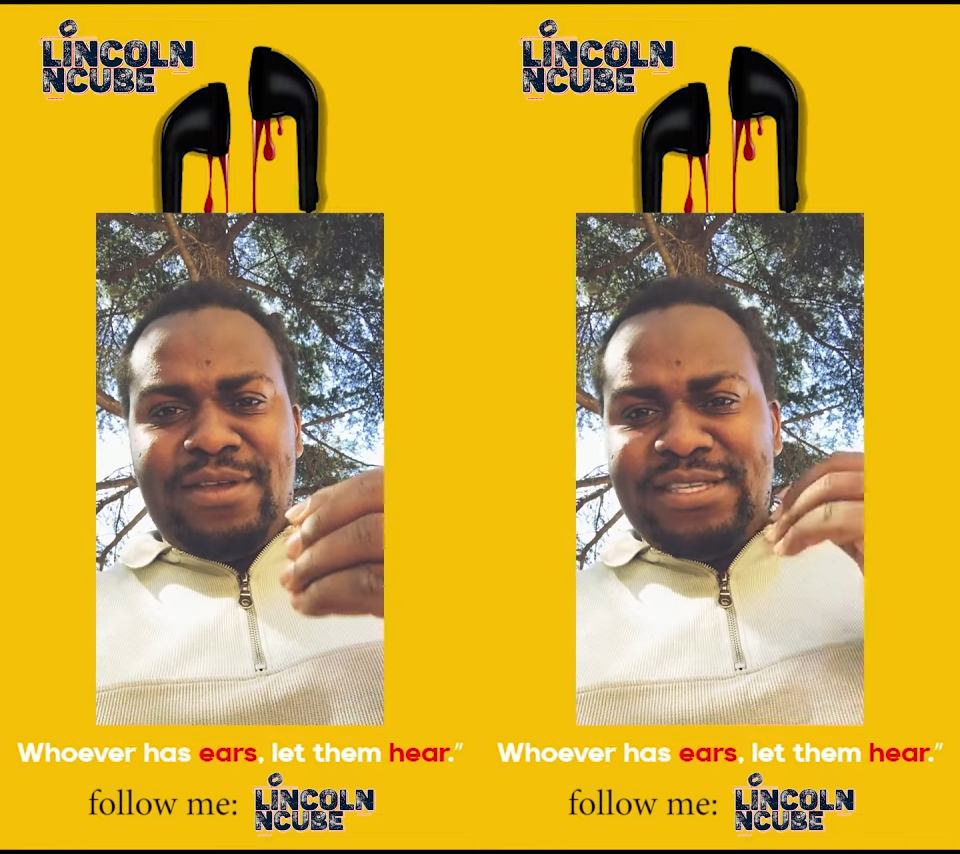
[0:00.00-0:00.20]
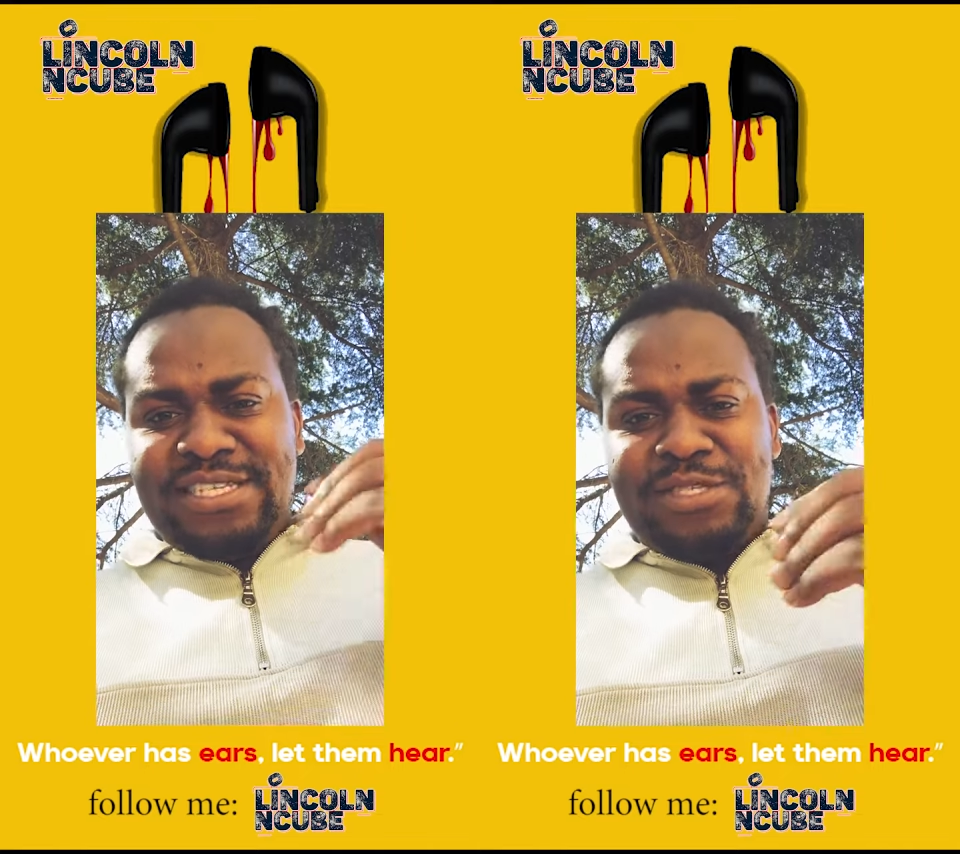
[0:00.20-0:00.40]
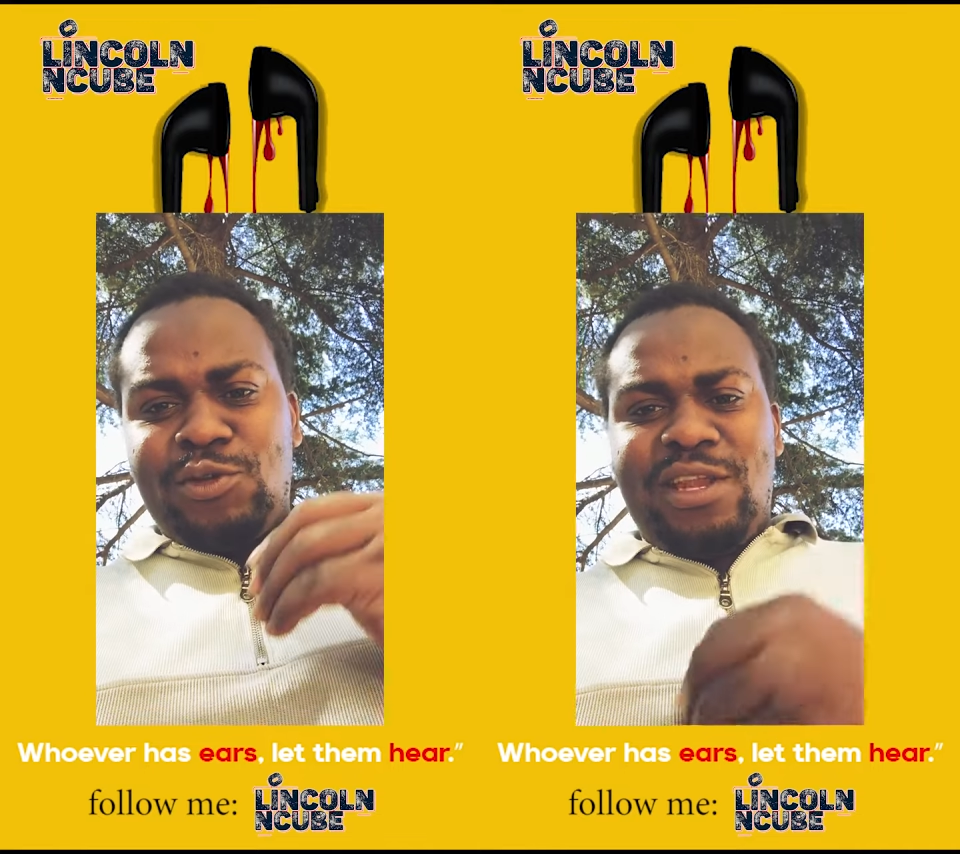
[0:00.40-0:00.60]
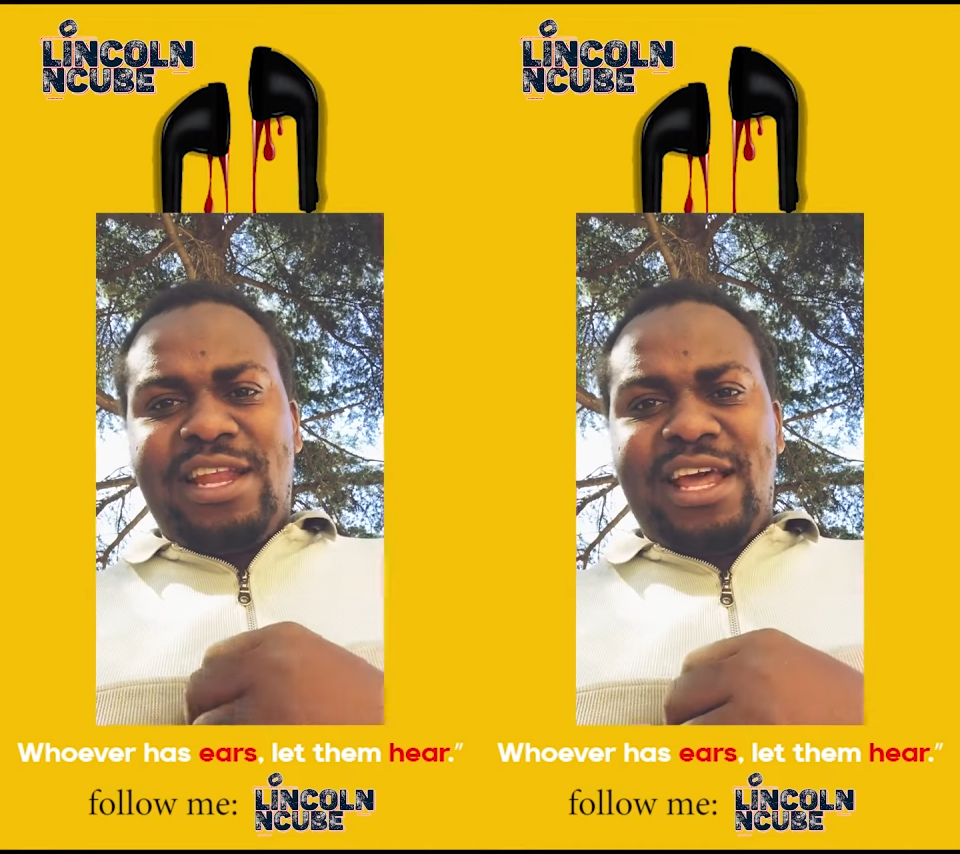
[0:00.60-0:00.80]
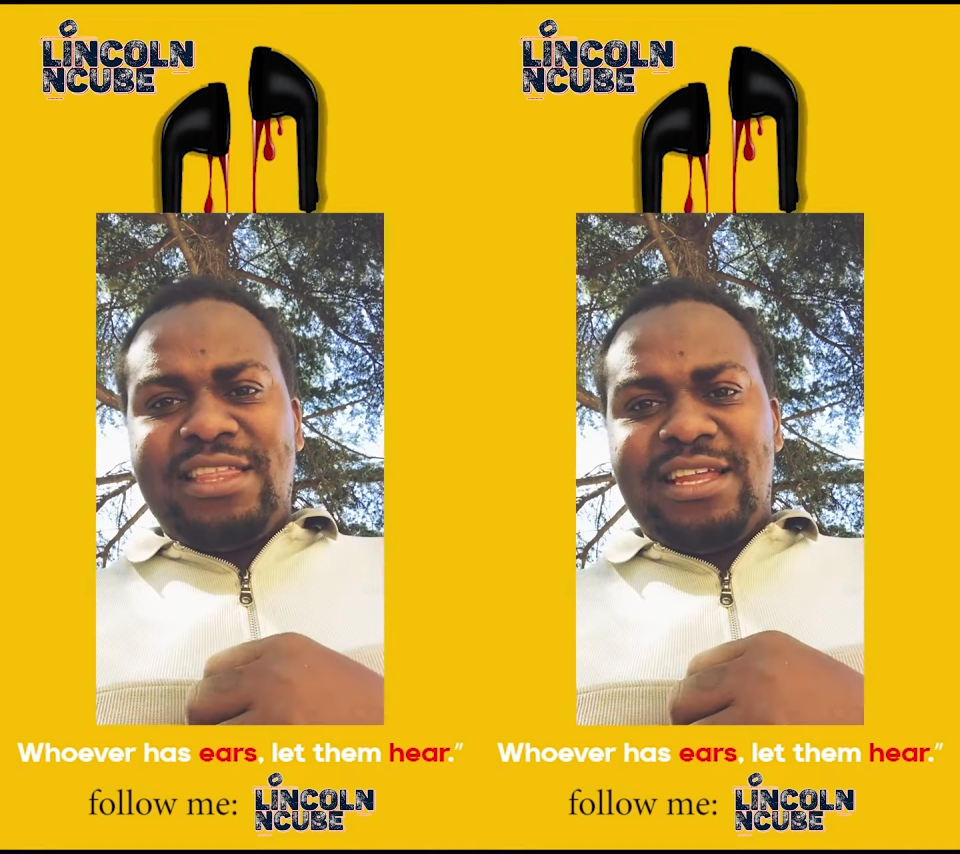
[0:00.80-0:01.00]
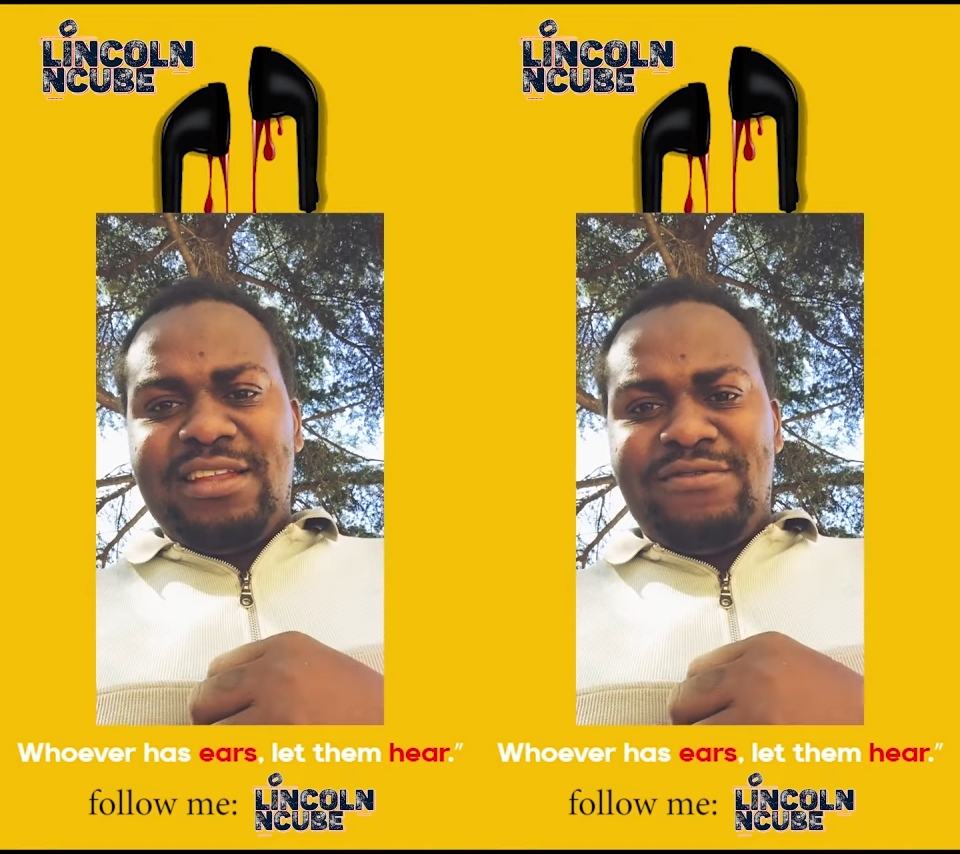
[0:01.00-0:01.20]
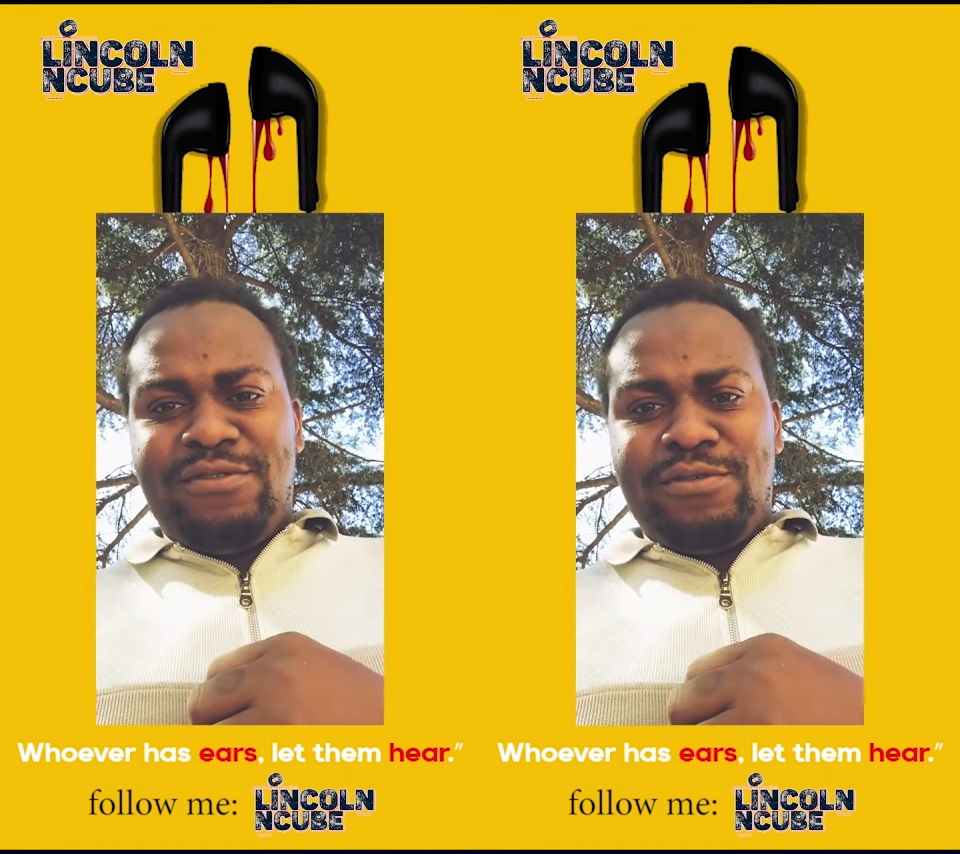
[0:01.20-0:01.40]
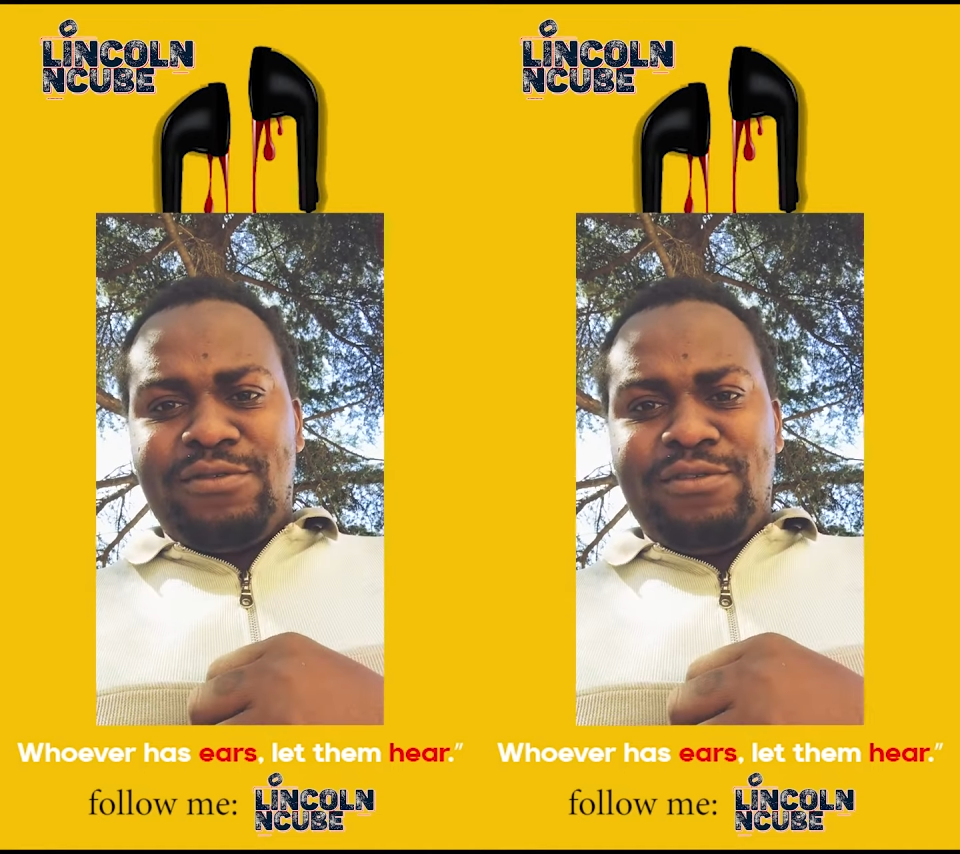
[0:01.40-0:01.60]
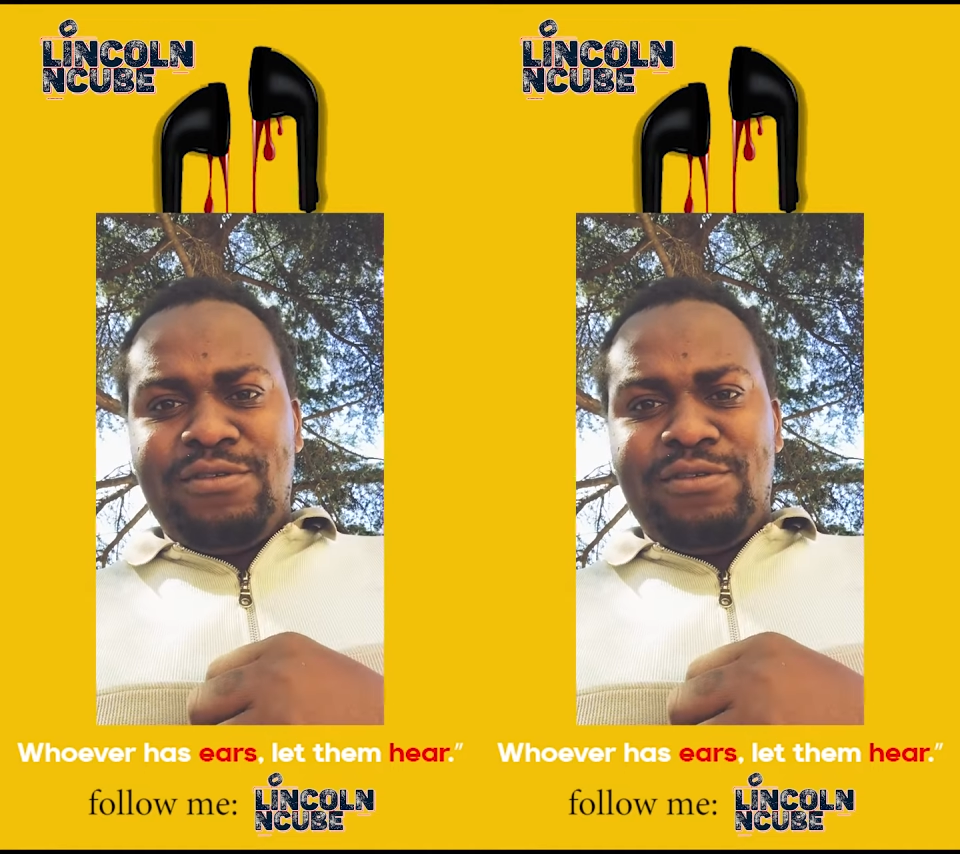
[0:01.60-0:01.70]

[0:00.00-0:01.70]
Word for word: is just on another level.